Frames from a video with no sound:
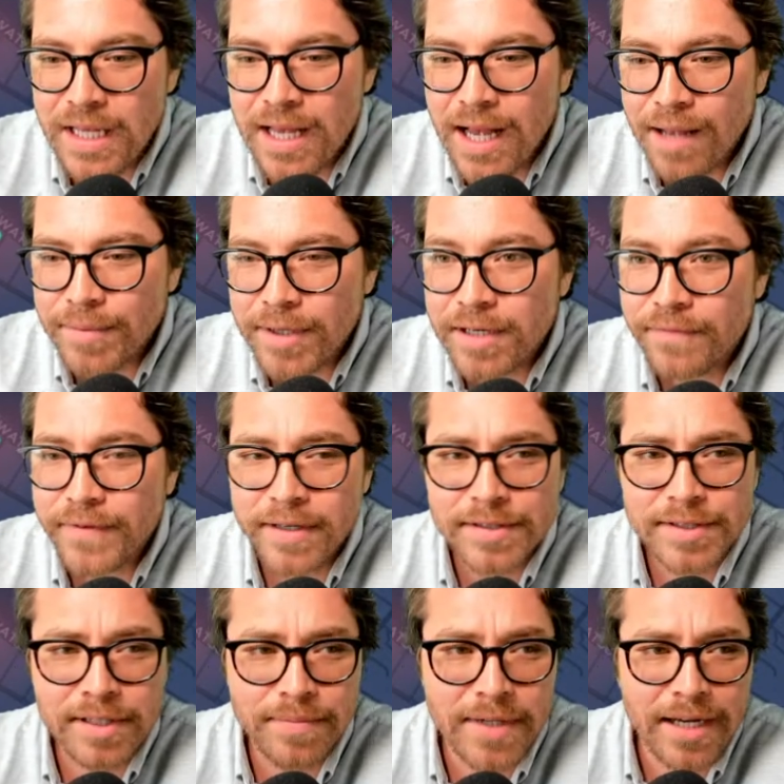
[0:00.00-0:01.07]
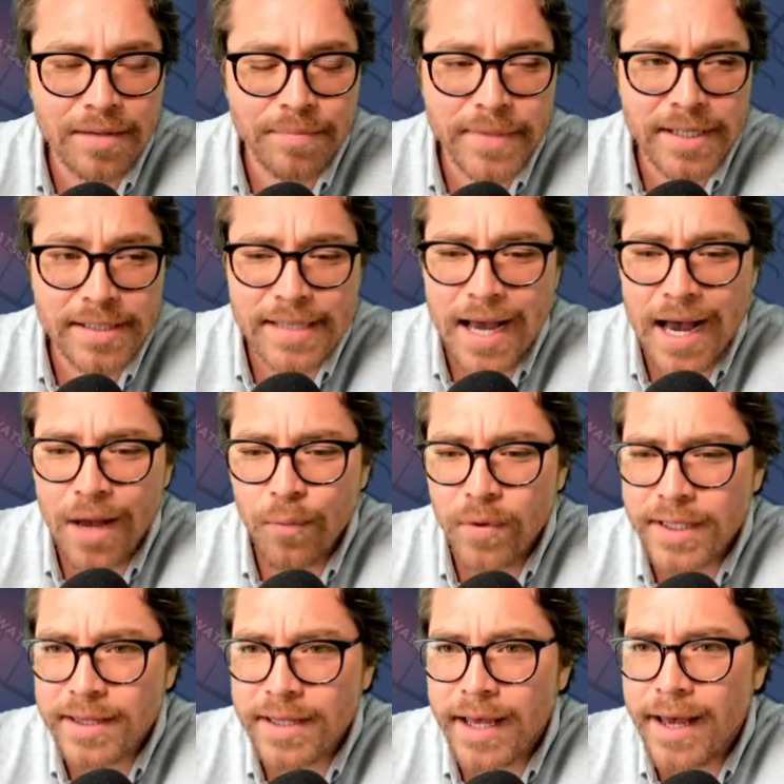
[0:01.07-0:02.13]
I'm gonna figure something out because I
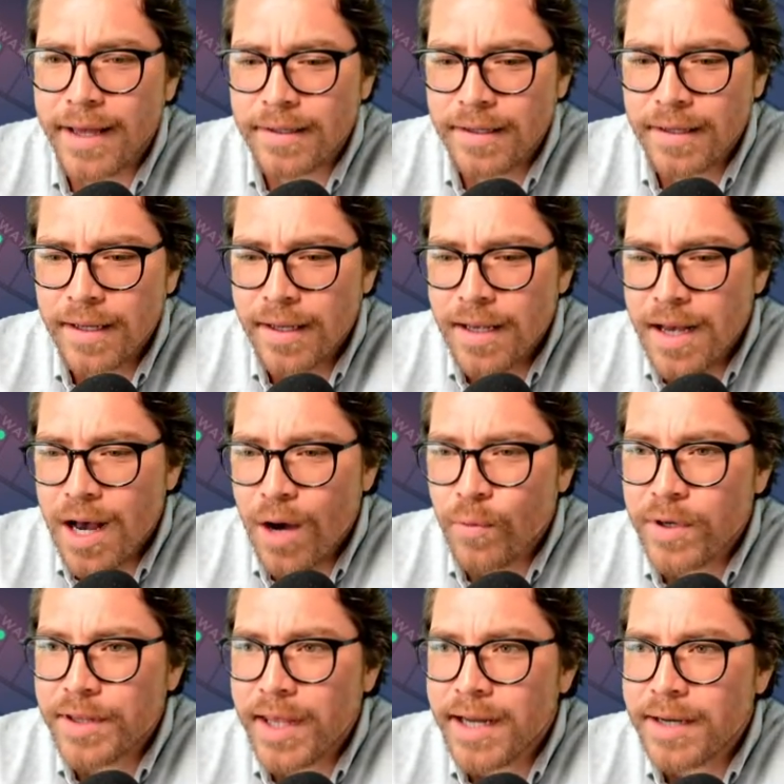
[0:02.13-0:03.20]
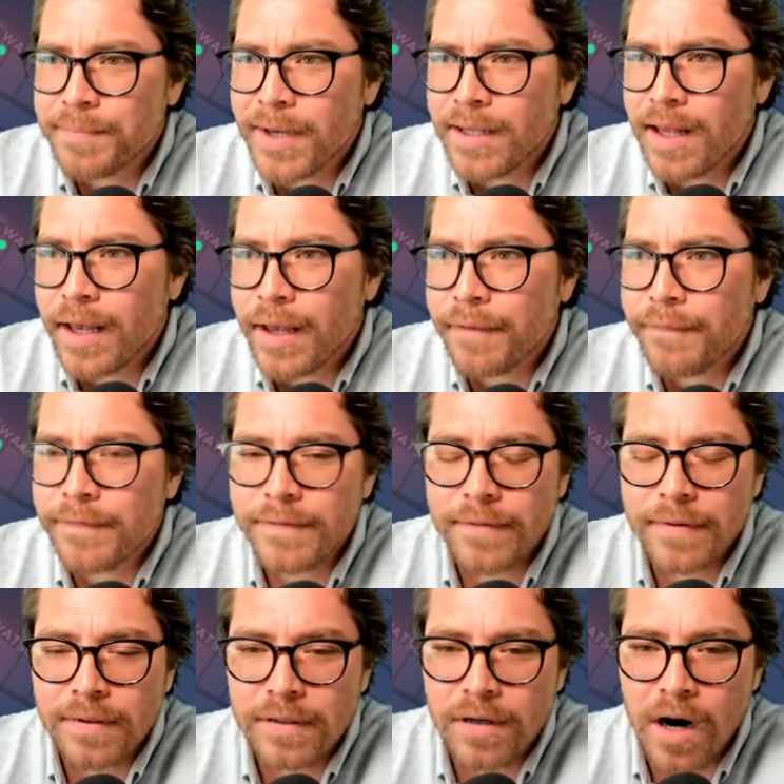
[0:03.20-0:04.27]
want that. I want that in my life.
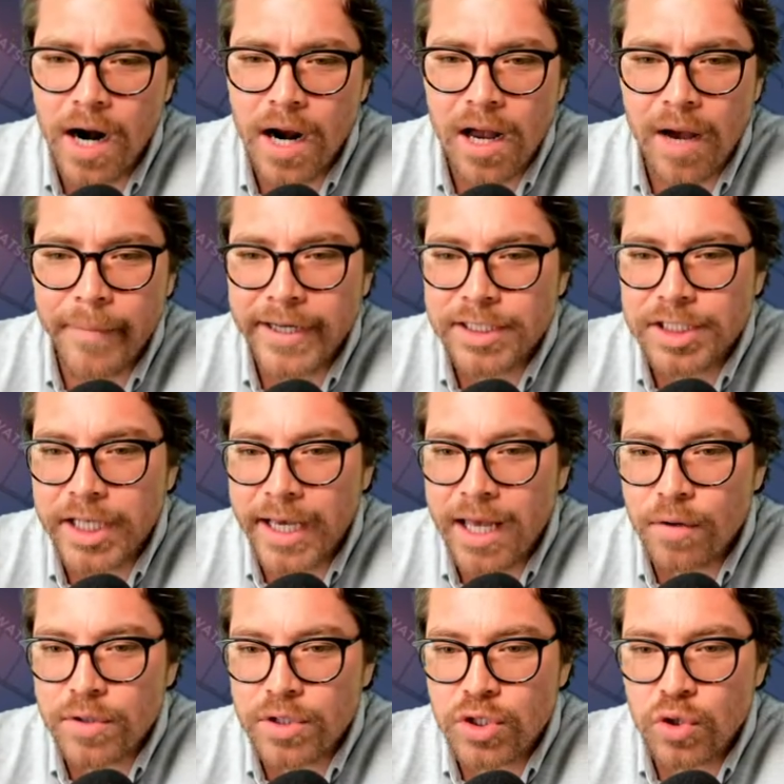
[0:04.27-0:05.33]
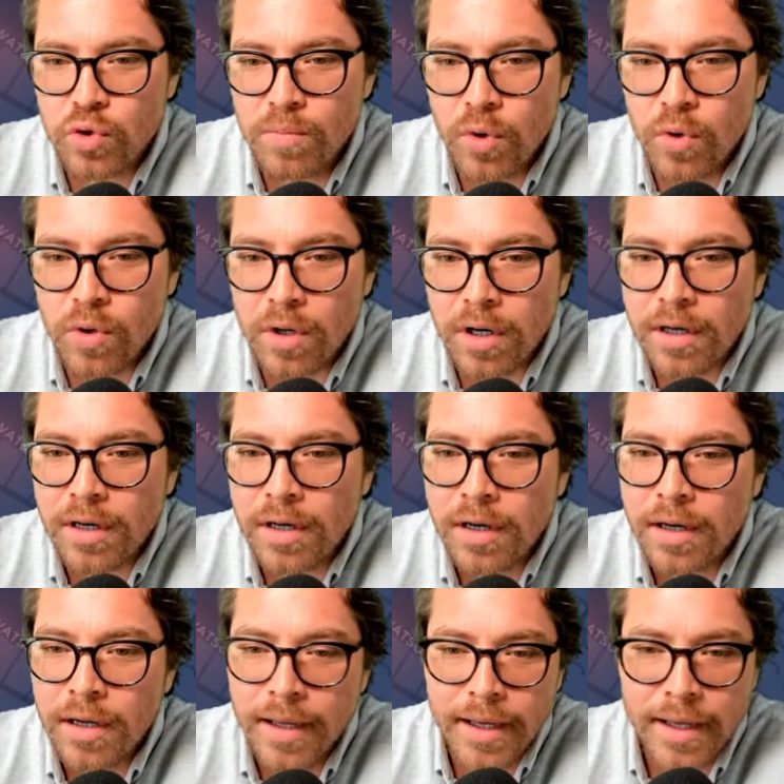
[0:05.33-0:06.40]
All right, I'm going to check out two more.
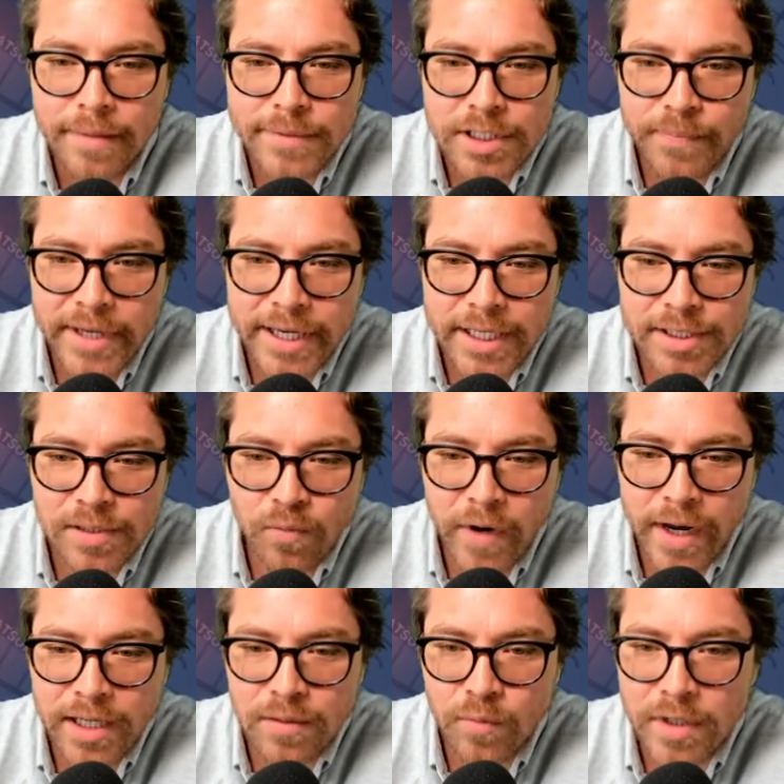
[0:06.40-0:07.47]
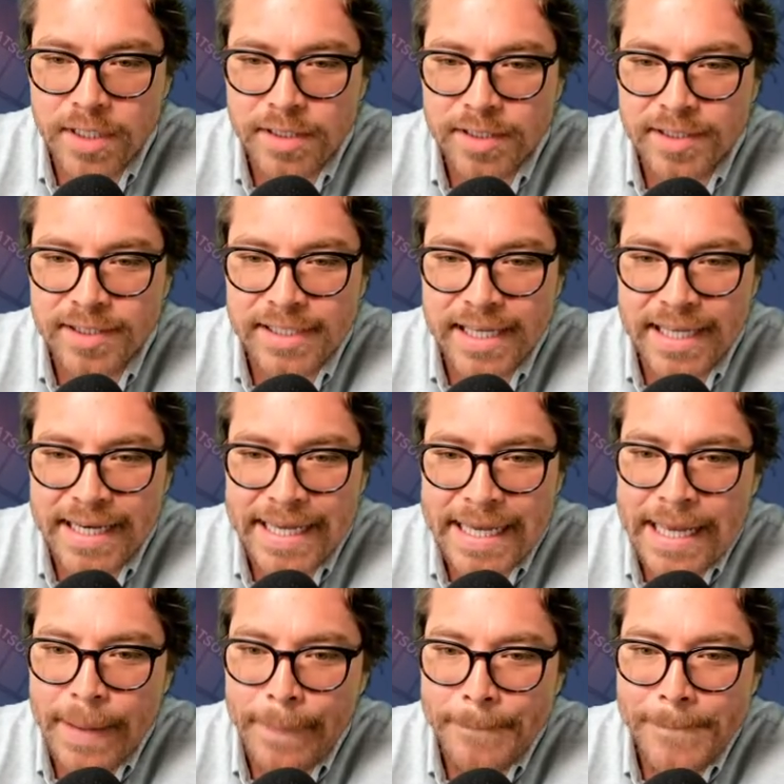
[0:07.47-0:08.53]
I'm just picking some random ones.
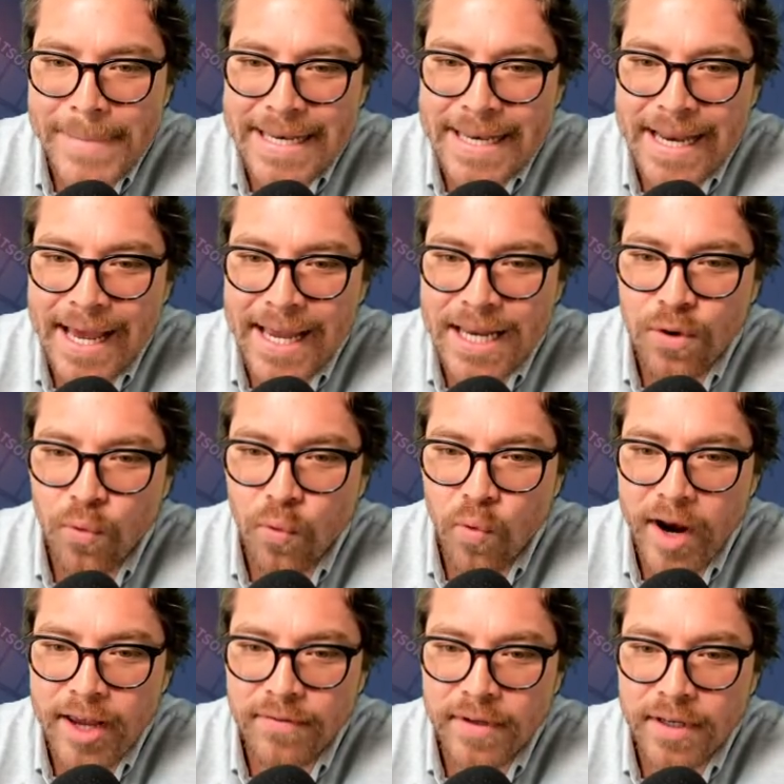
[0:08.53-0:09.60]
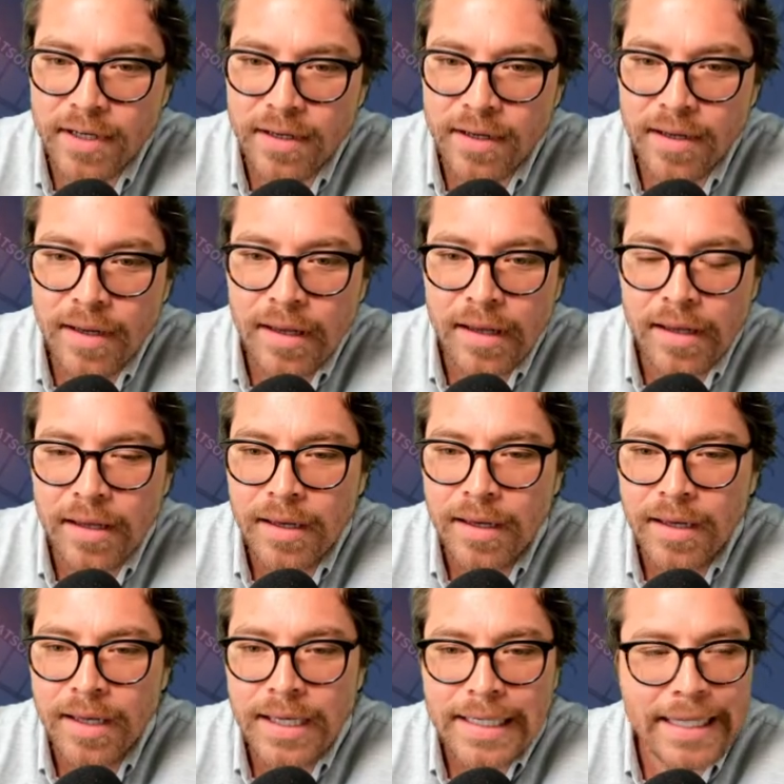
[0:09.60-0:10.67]
Skinny Midnight Raven.
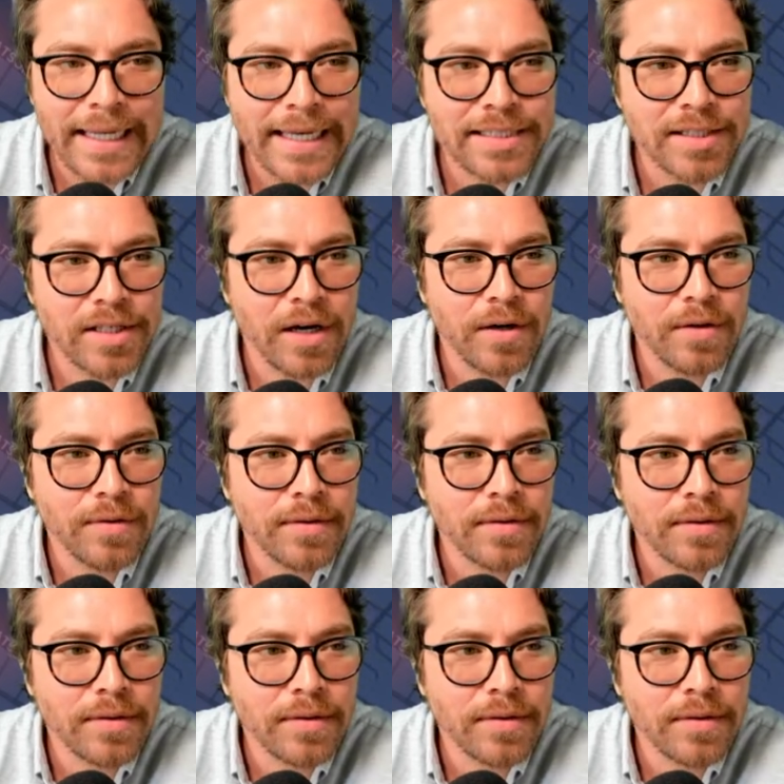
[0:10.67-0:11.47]
Let's go.